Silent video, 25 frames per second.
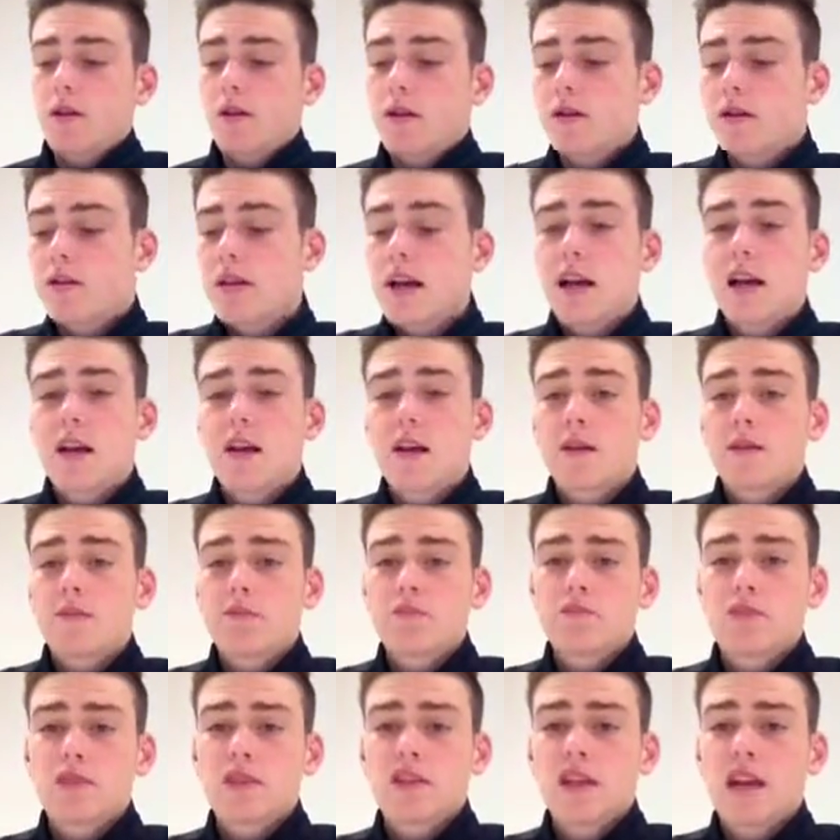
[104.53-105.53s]

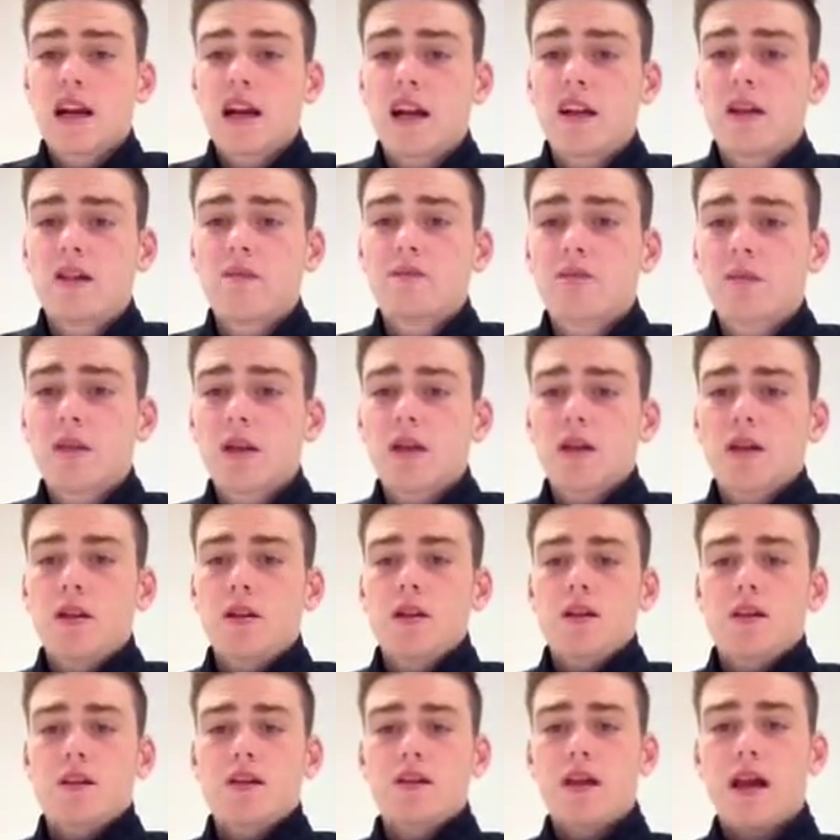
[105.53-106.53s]
tackling,
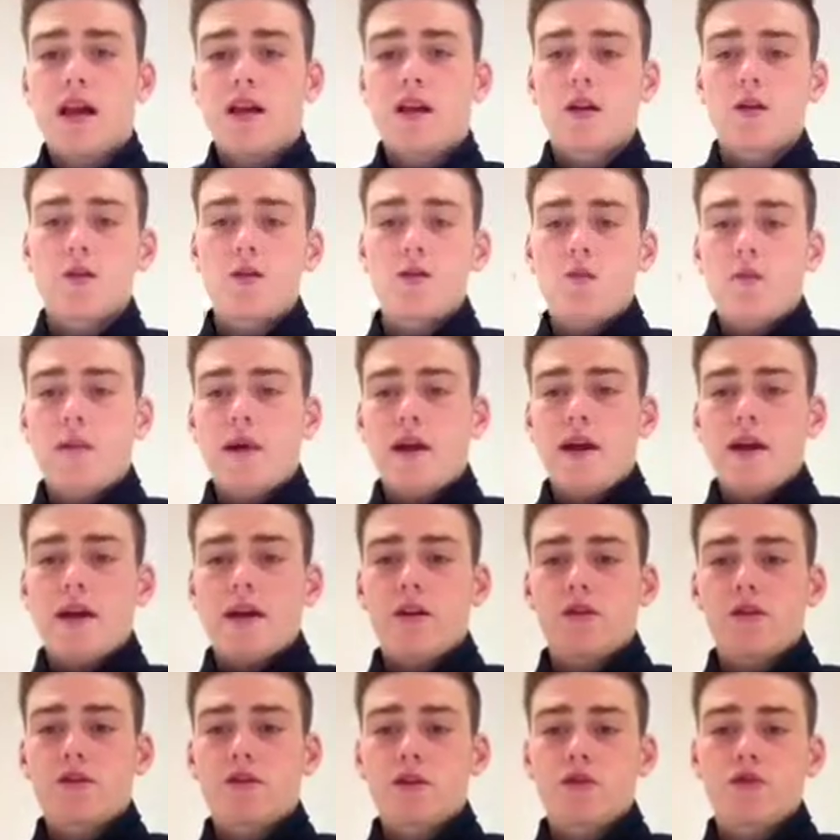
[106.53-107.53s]
stand up the
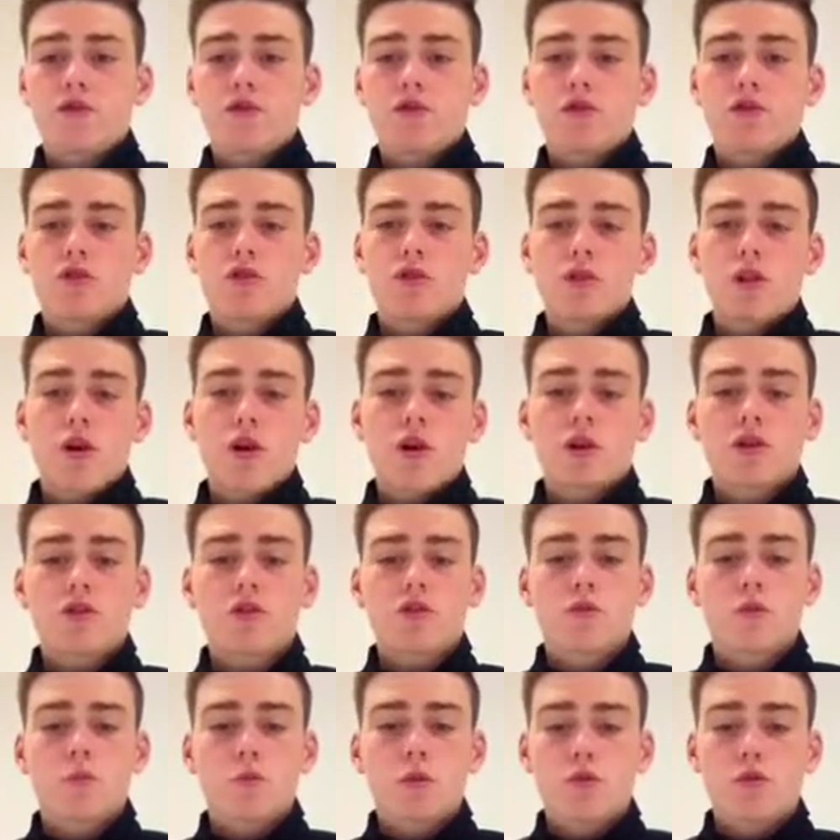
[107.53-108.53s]
player, so just eyes
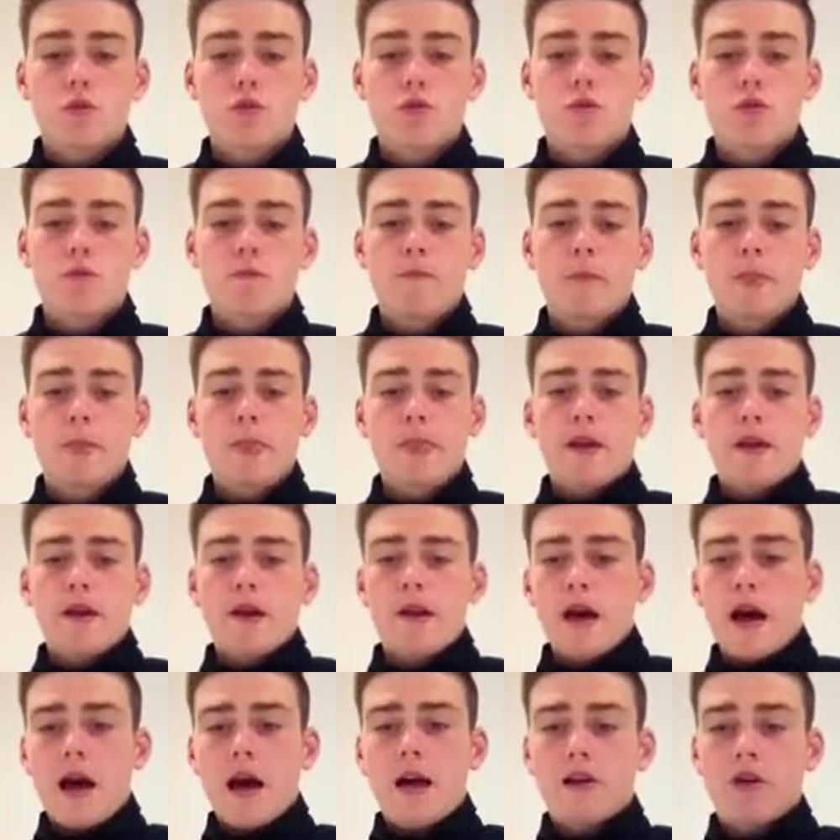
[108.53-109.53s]
on the ball,
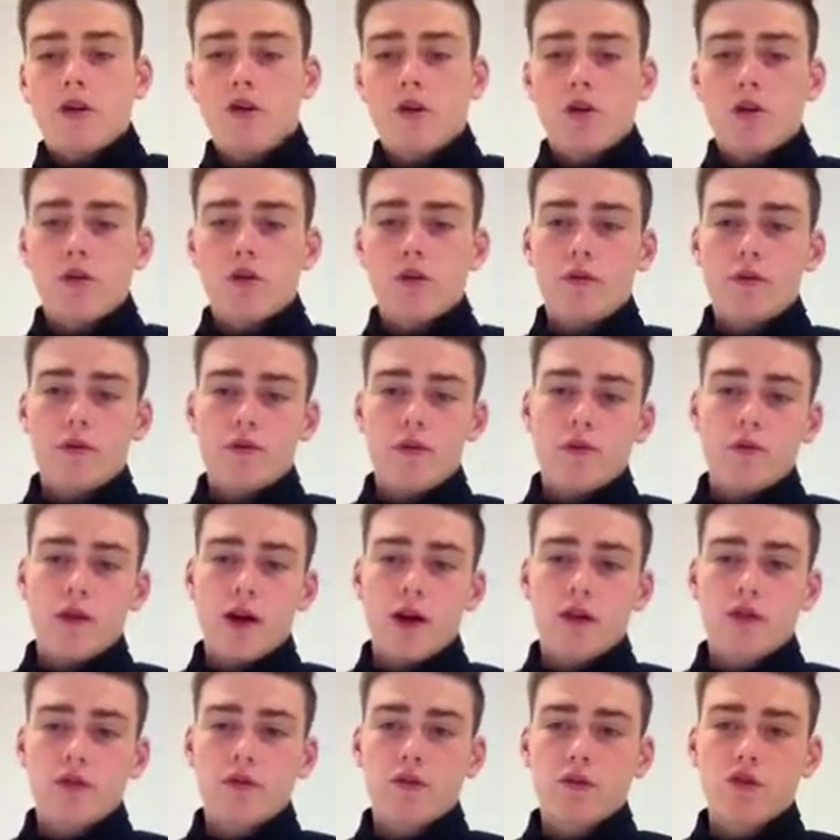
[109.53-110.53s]
hand on
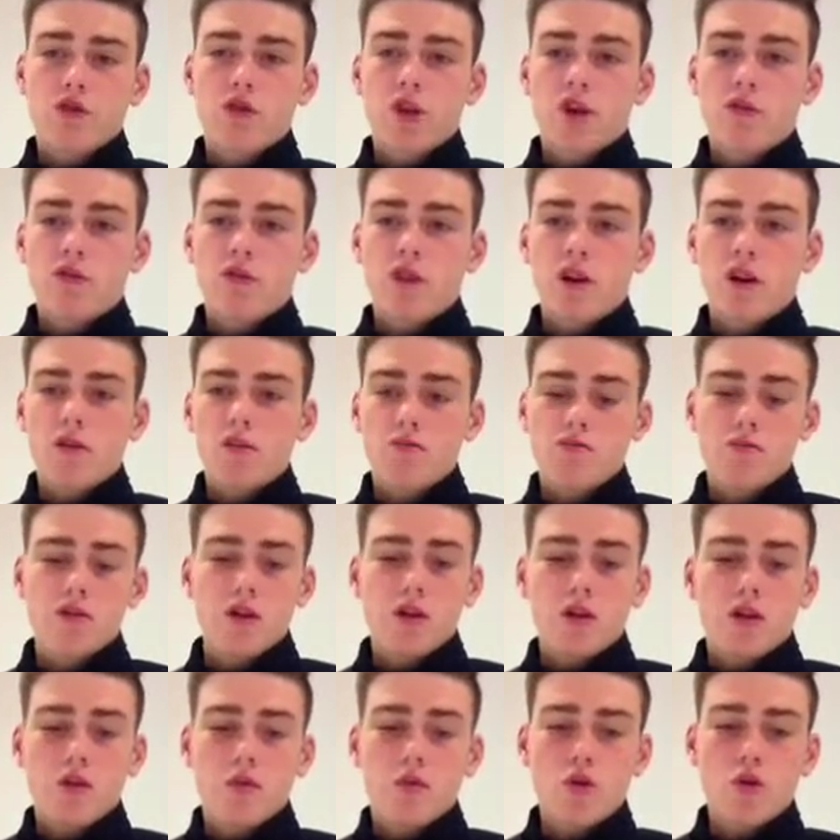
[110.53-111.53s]
the shoulder,
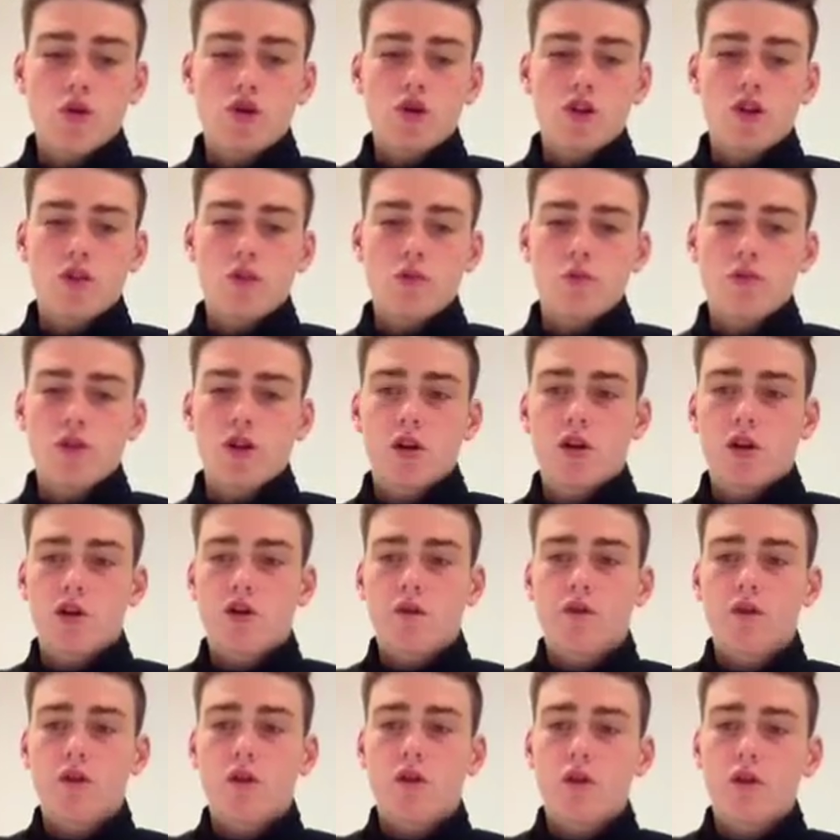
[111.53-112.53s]
so that you're watching them, so that
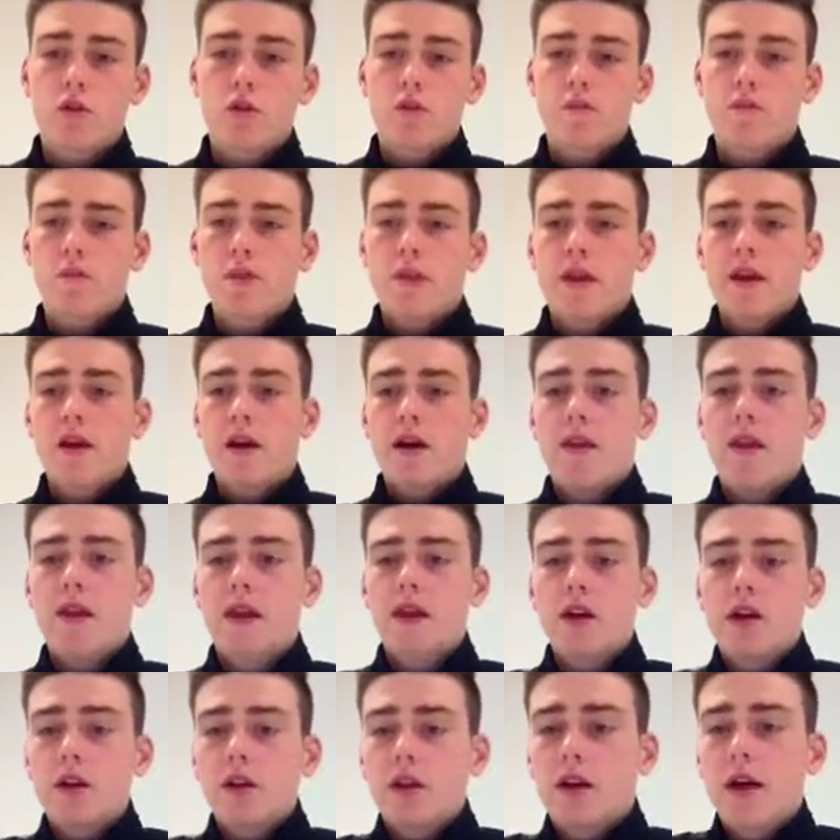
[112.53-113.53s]
you've got them and they
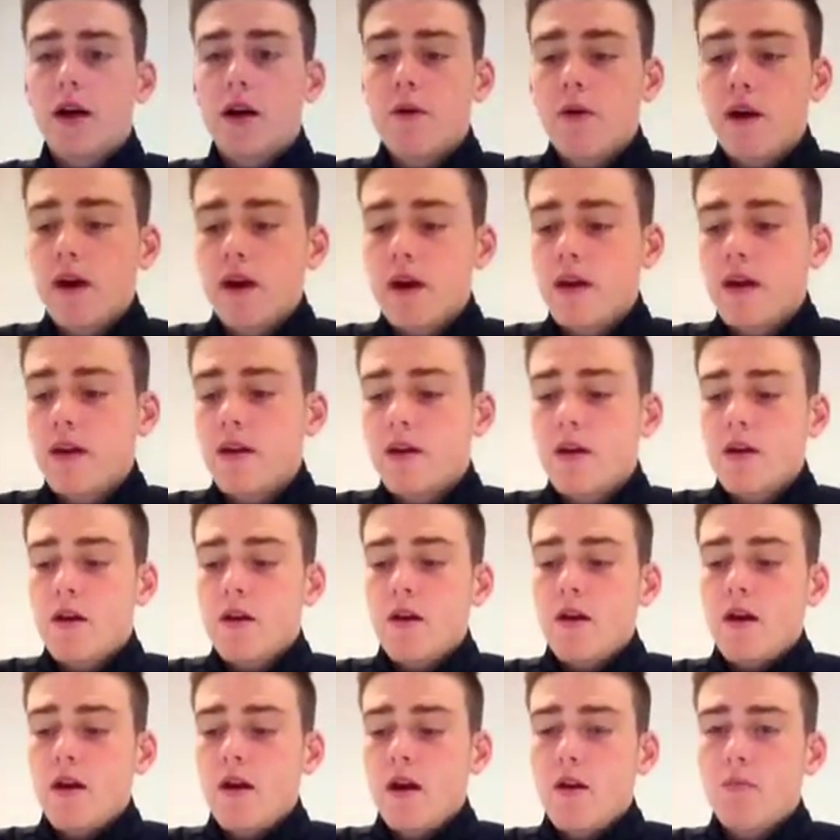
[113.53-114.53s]
can't get away.
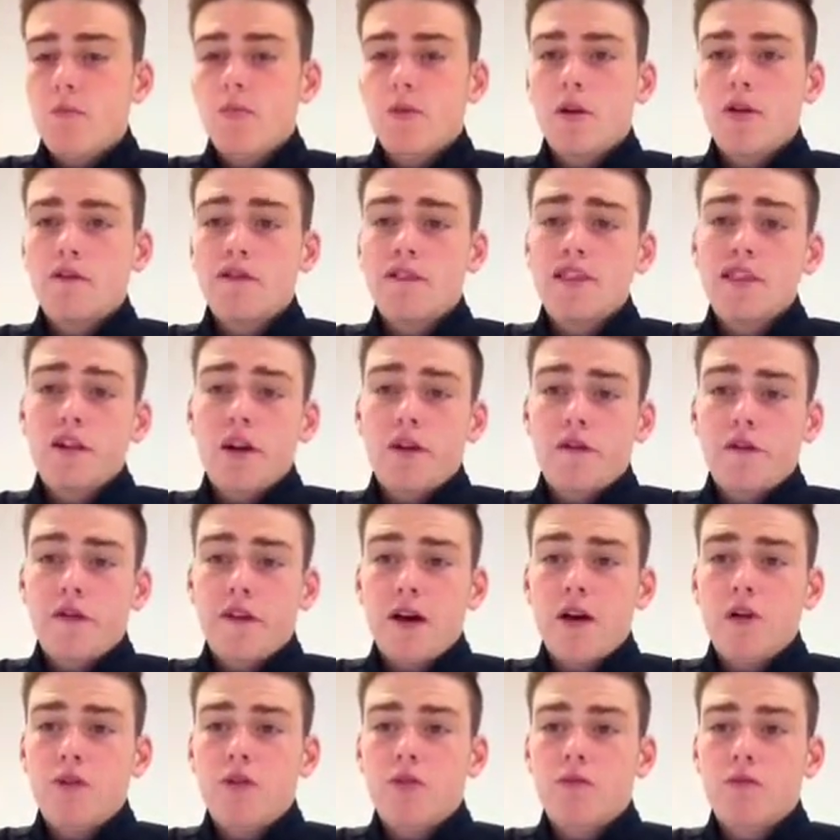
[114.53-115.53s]
But obviously don't
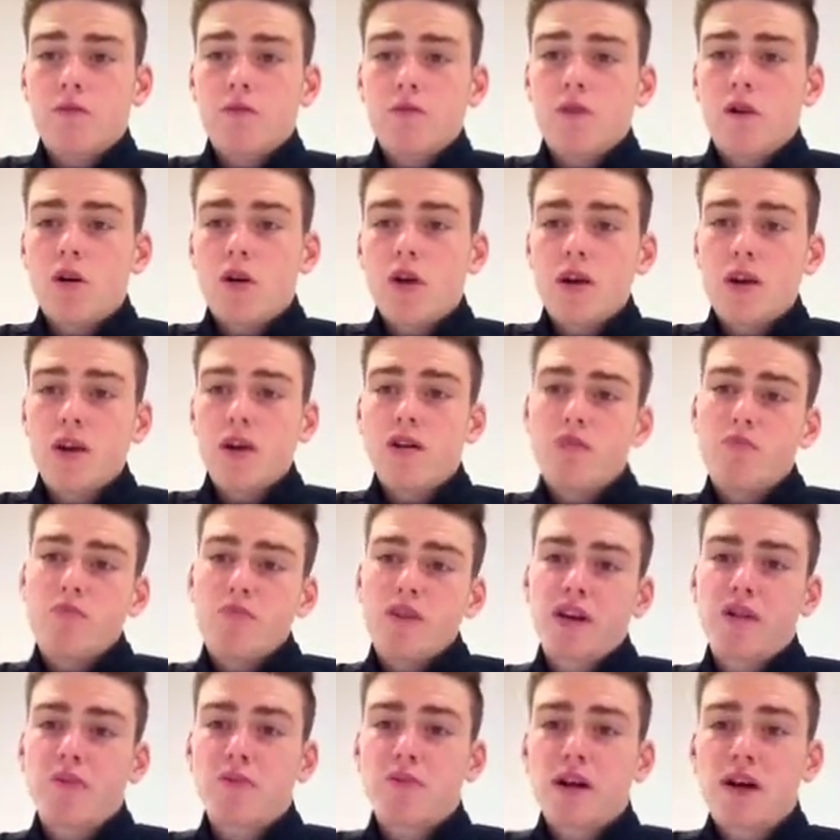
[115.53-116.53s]
foul them, i.e.
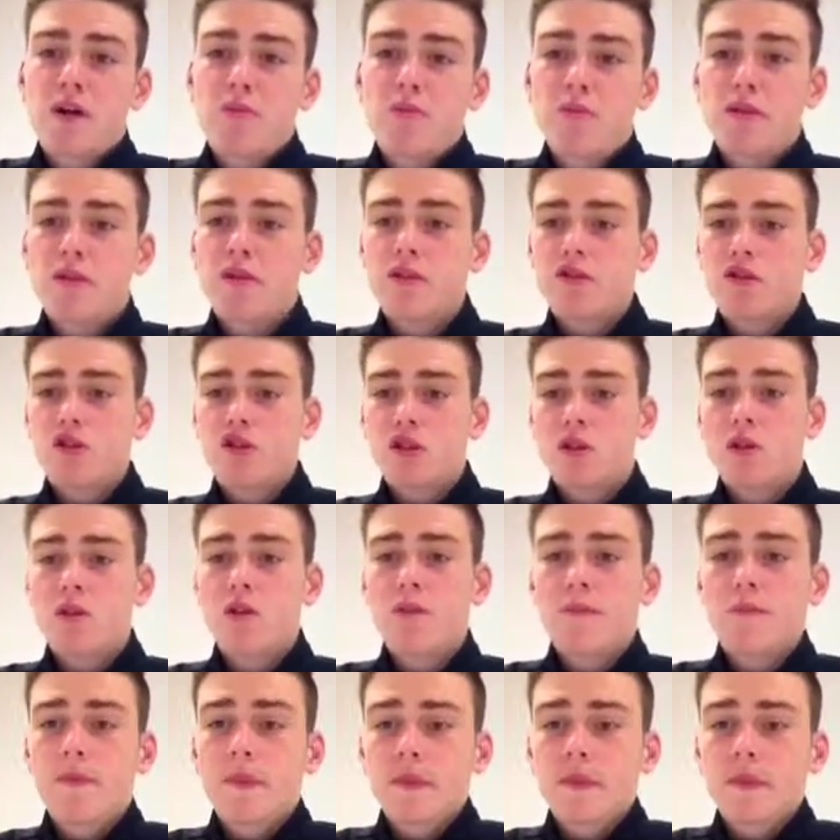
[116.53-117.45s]
bring them down, pulling the shirt,